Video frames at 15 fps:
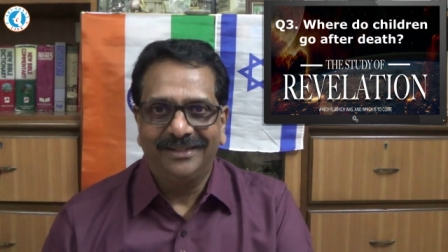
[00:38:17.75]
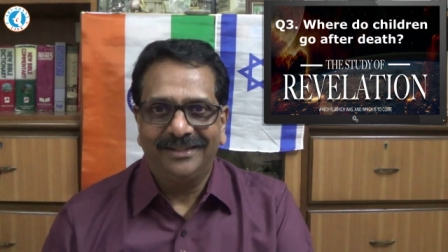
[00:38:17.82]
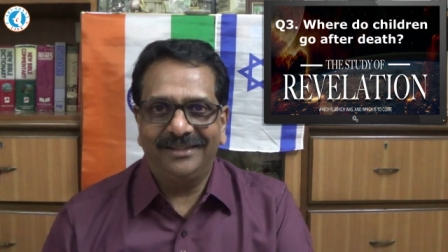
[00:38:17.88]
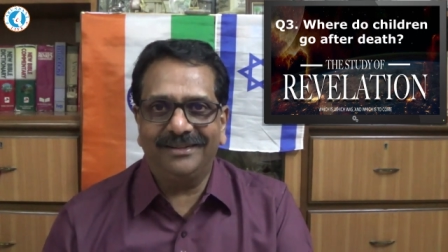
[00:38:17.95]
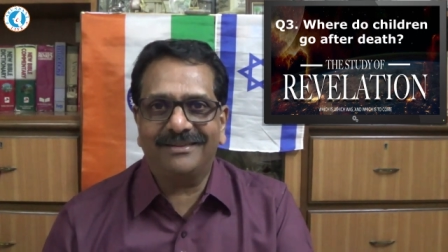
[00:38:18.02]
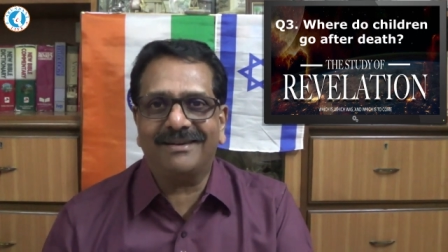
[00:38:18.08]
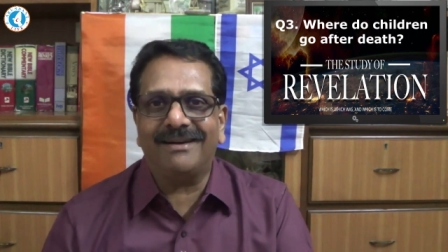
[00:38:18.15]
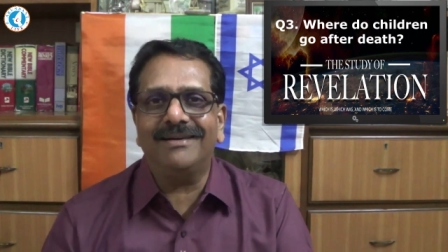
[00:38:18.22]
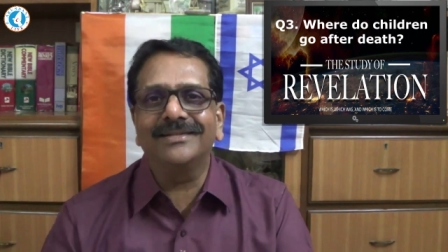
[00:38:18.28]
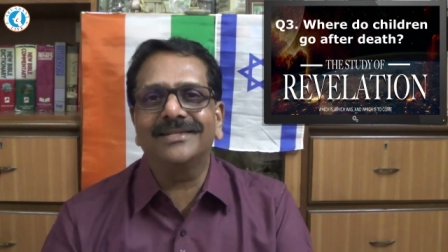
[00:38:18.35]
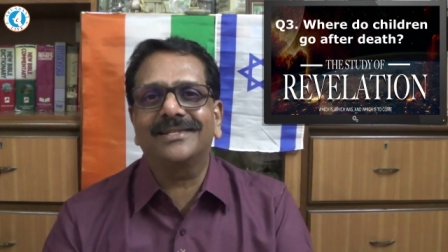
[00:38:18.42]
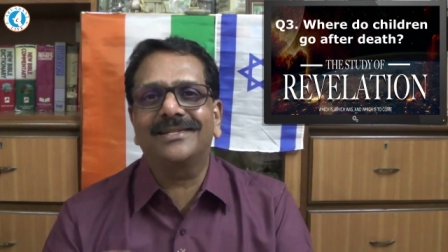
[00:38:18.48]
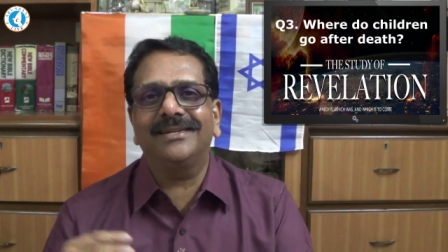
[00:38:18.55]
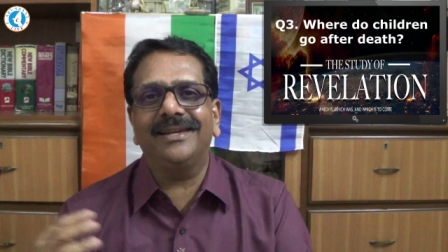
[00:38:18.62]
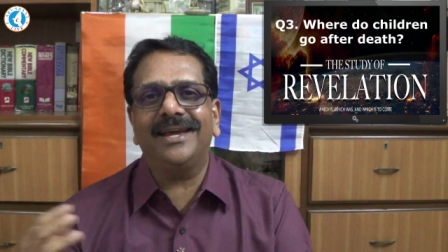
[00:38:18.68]
The
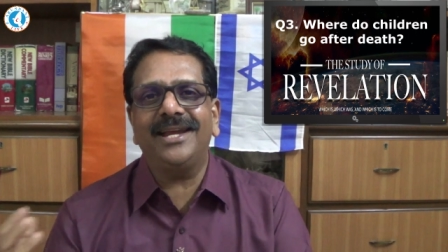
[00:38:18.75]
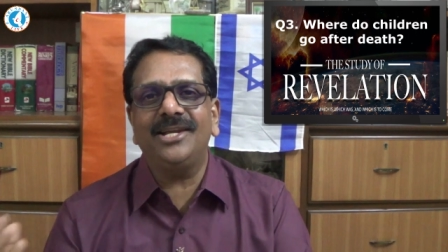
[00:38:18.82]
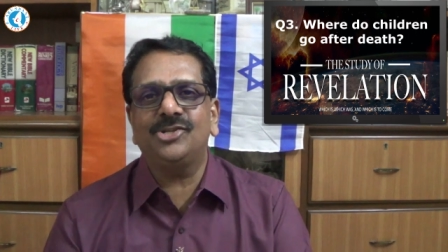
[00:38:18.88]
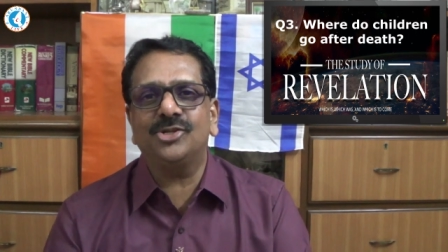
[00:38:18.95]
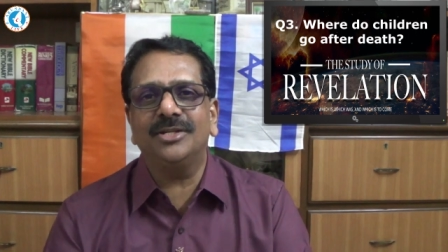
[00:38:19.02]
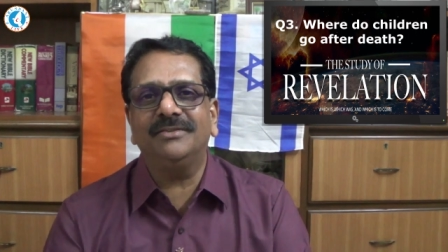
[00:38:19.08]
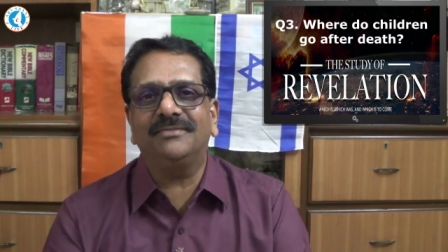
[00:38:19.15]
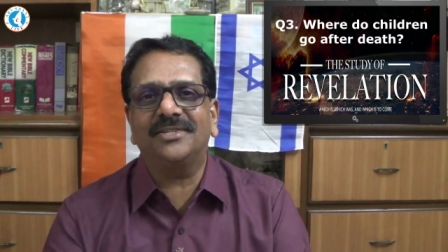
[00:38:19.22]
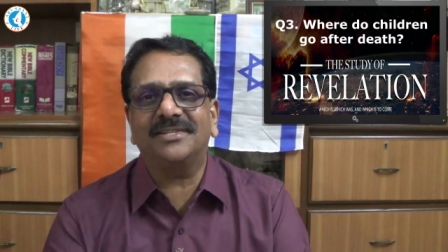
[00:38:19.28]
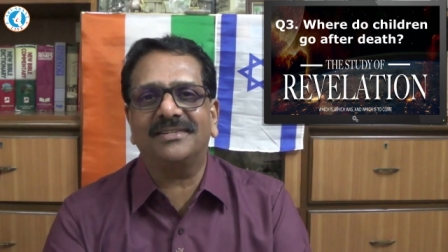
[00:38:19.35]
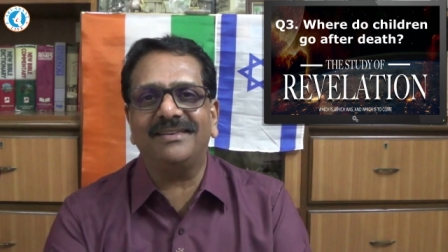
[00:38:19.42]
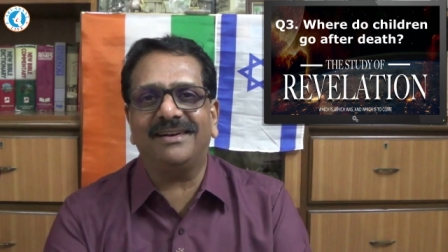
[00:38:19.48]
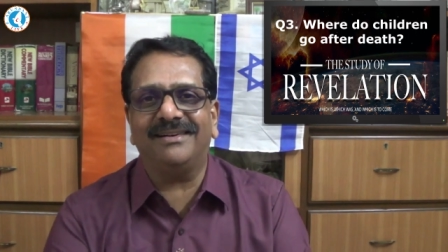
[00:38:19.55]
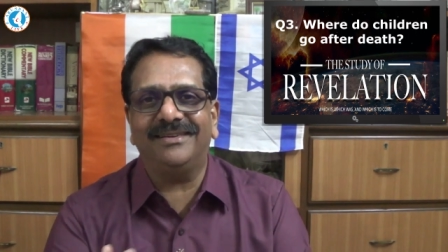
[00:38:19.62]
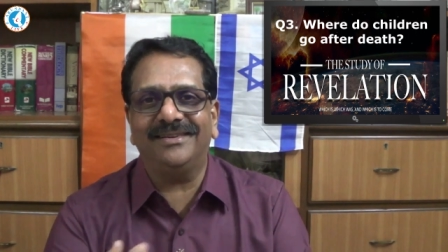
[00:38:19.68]
constellation of
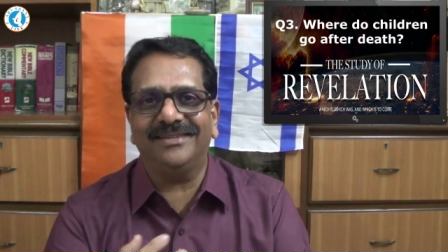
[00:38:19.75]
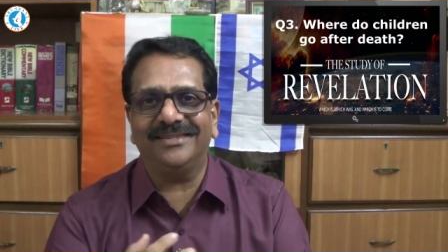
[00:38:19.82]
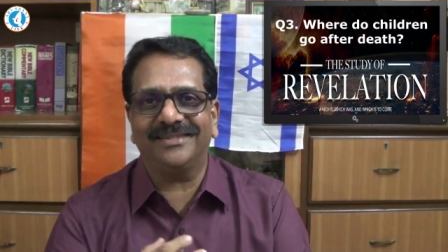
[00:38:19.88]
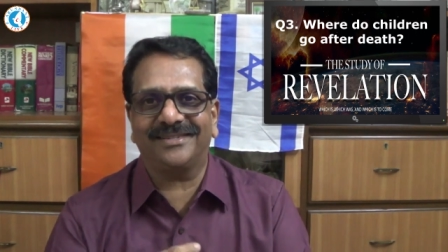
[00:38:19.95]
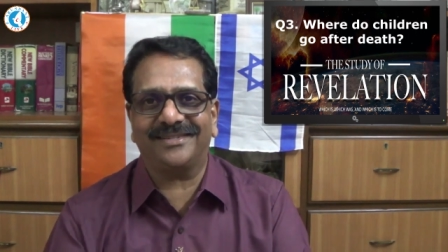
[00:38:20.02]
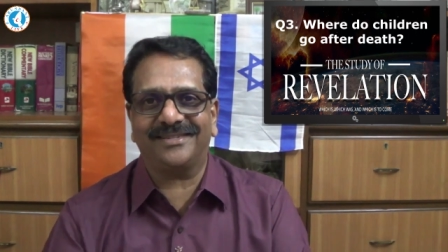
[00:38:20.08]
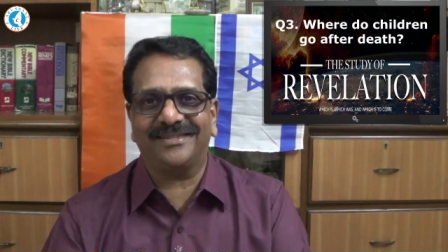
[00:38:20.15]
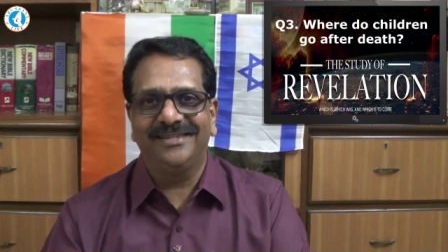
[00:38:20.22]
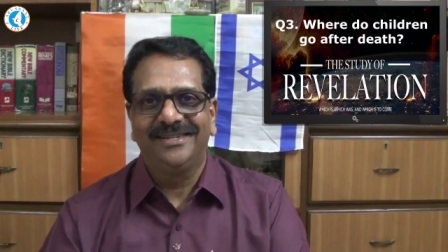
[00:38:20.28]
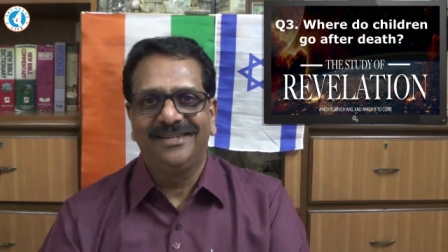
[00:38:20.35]
stars.